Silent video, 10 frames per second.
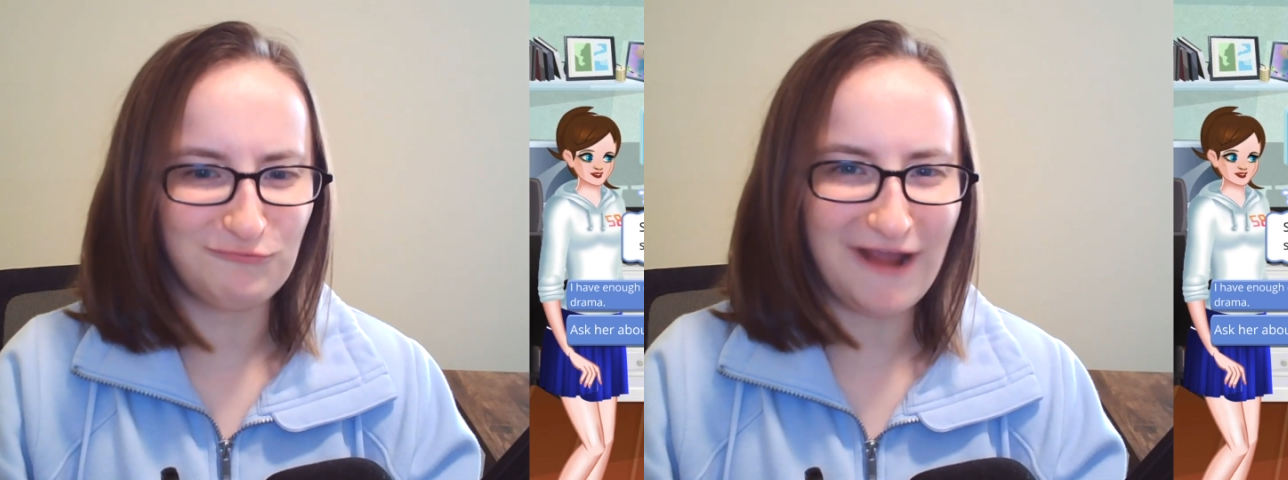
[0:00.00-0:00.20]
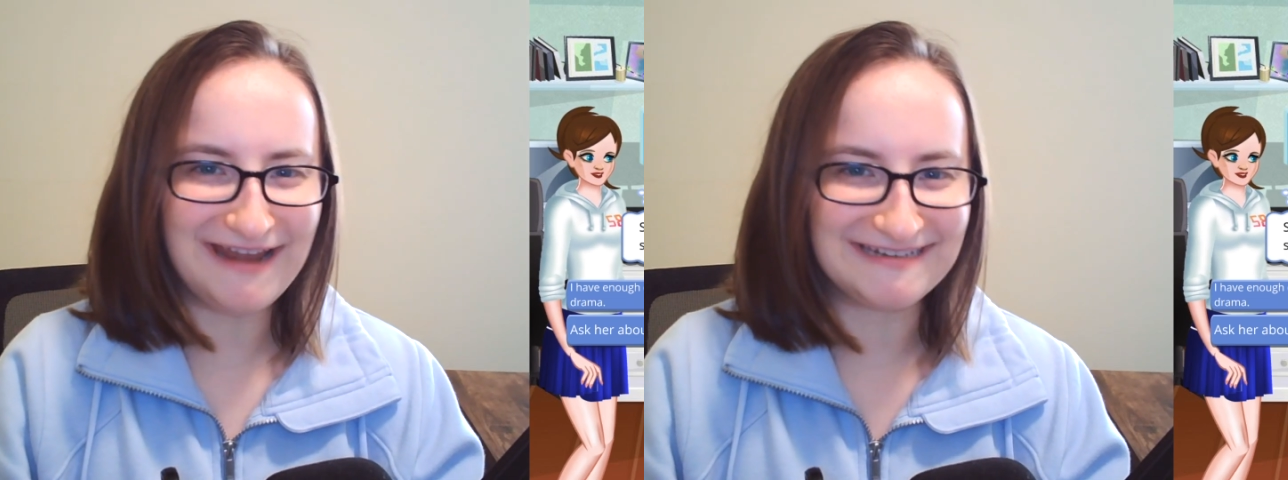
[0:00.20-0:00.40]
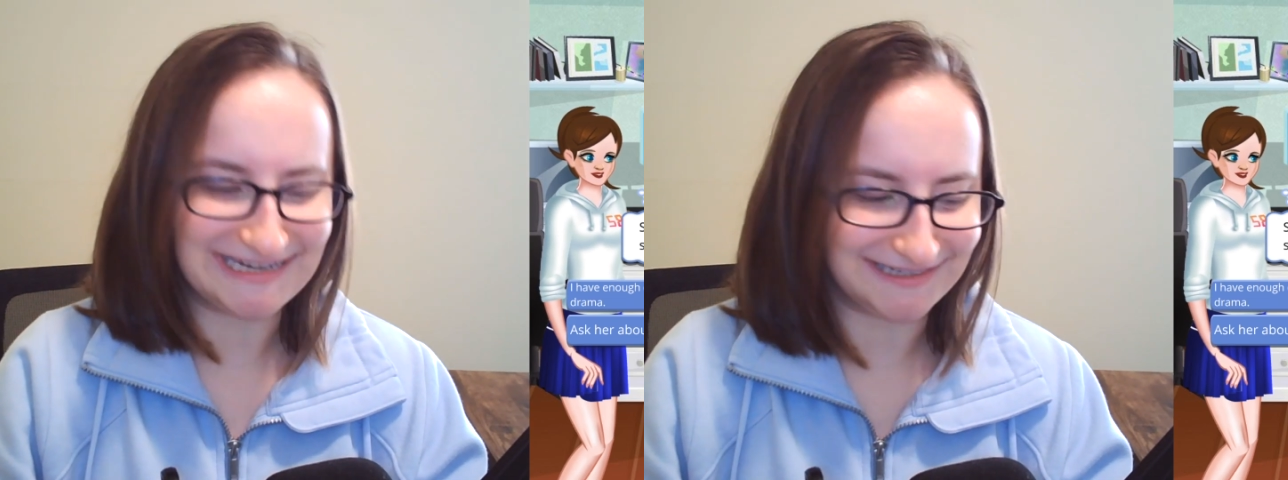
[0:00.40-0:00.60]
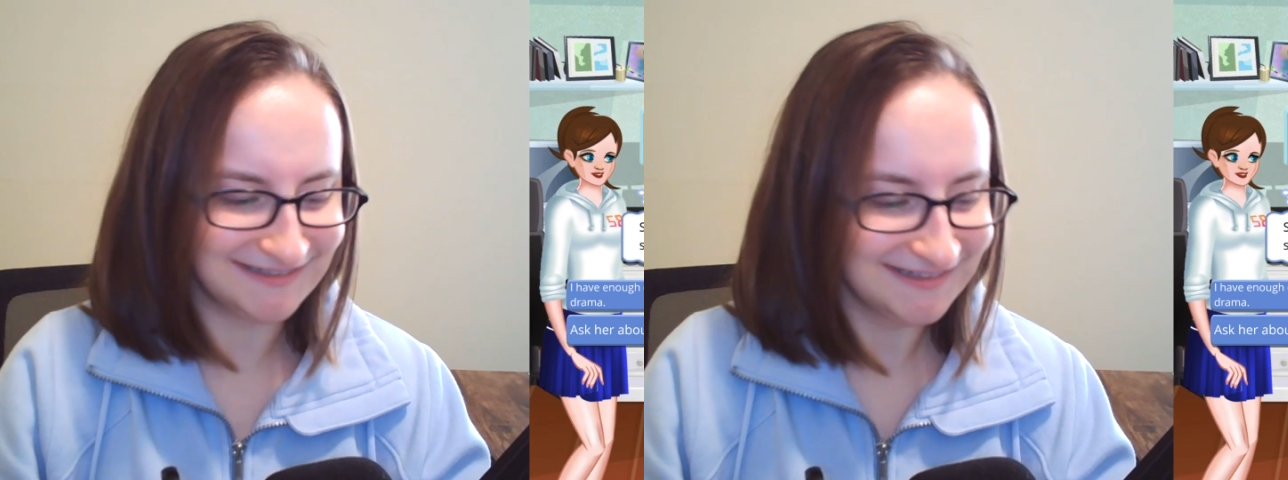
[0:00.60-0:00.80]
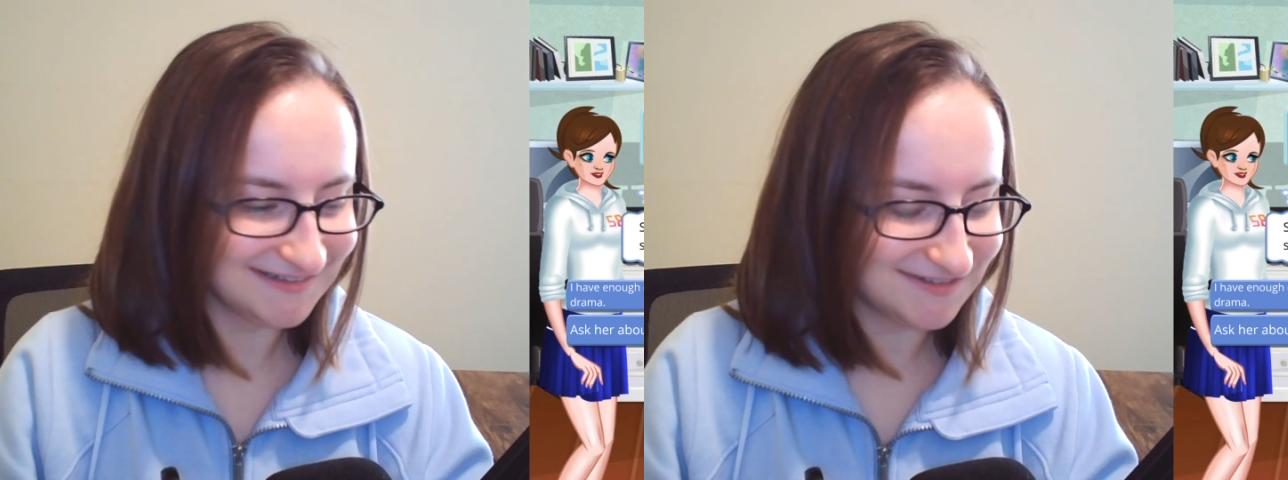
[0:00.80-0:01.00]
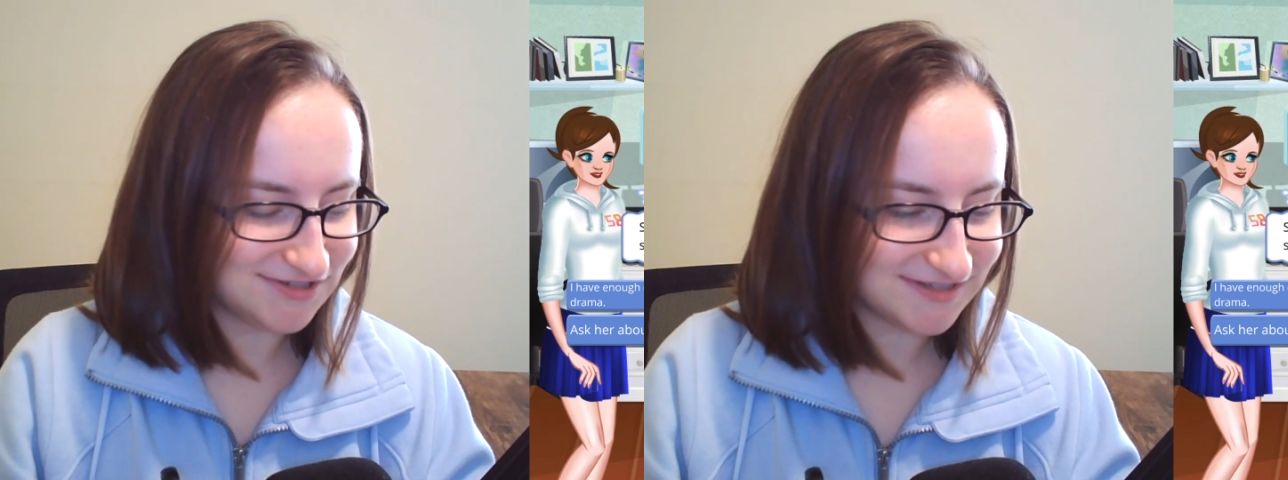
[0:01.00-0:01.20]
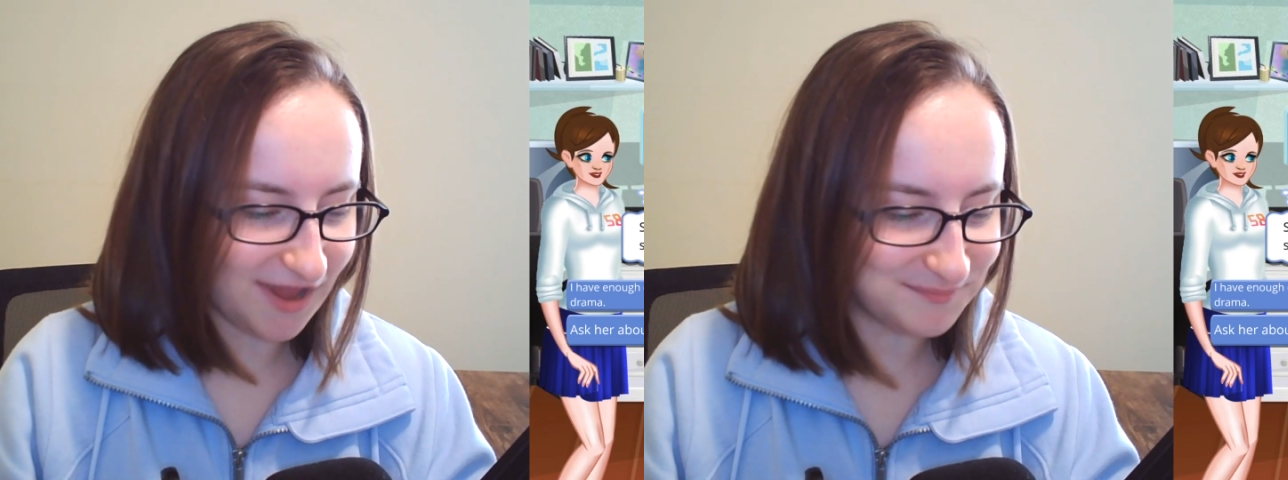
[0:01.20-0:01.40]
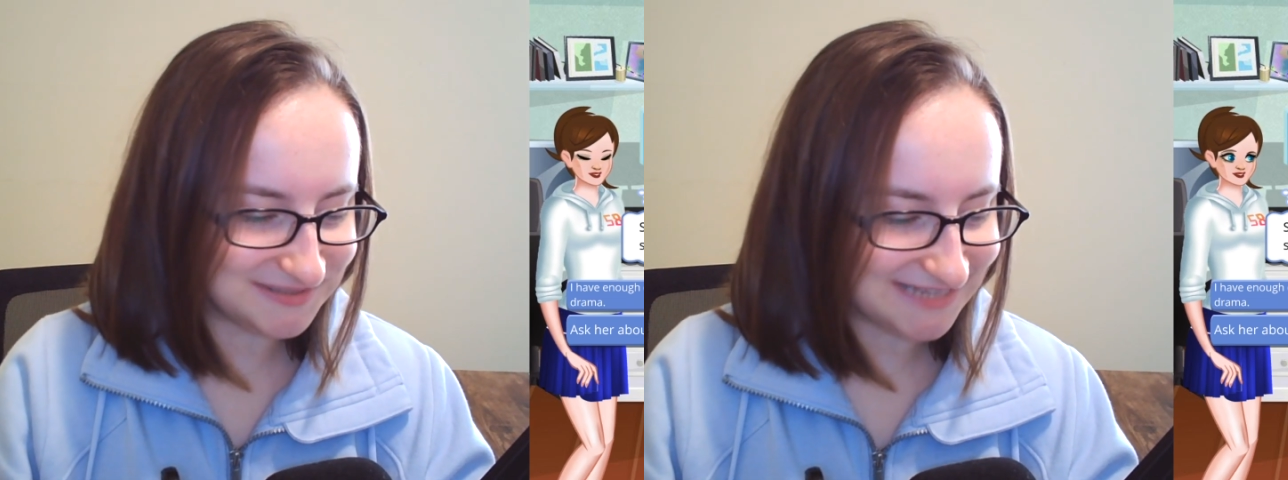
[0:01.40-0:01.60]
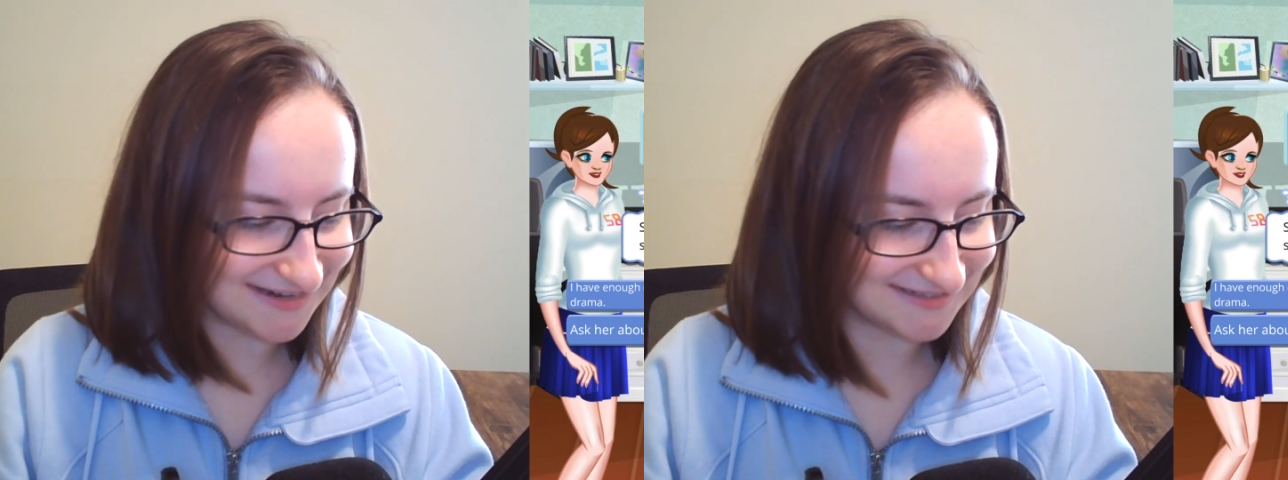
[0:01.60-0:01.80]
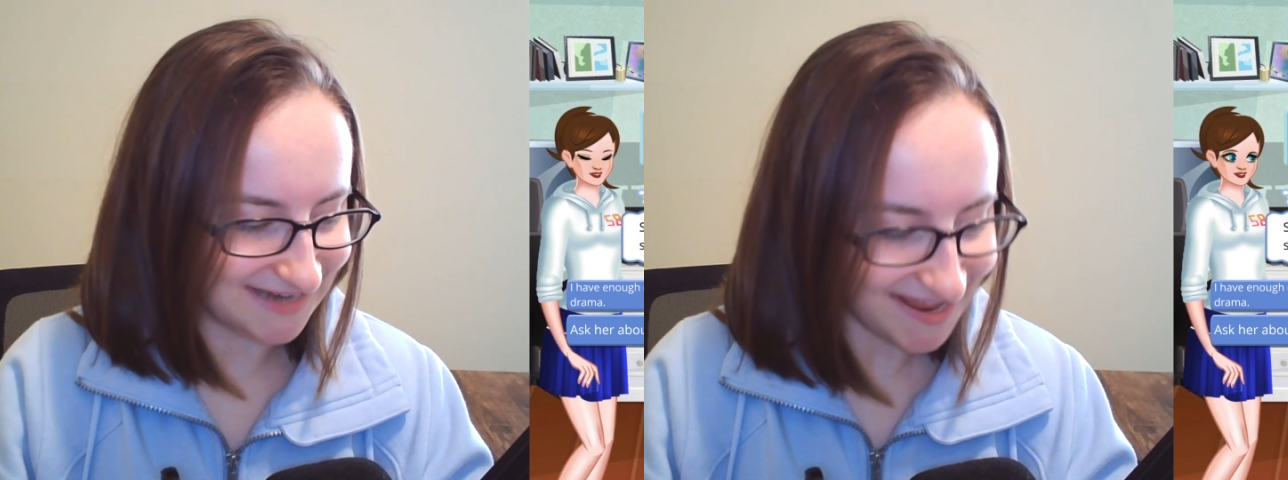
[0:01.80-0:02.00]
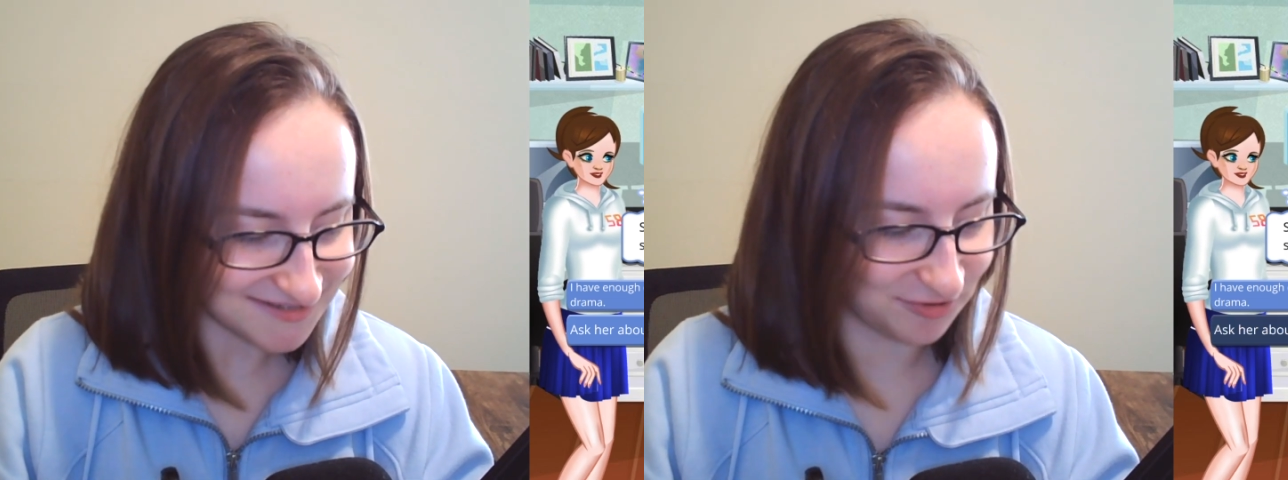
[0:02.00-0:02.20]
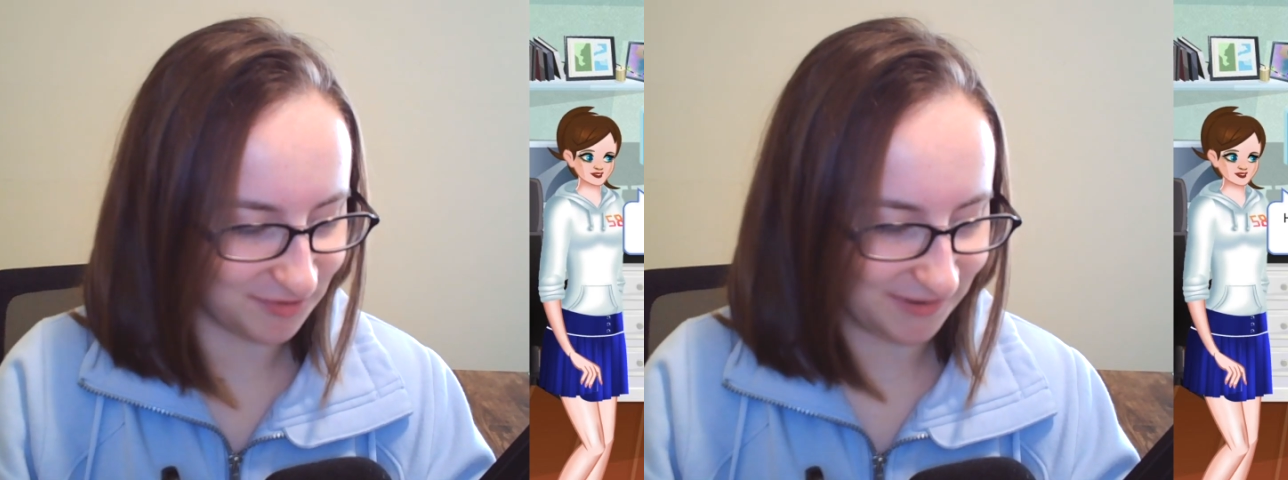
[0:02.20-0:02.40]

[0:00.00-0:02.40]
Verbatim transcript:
Speaker 1: Wendy, she's upset. Ask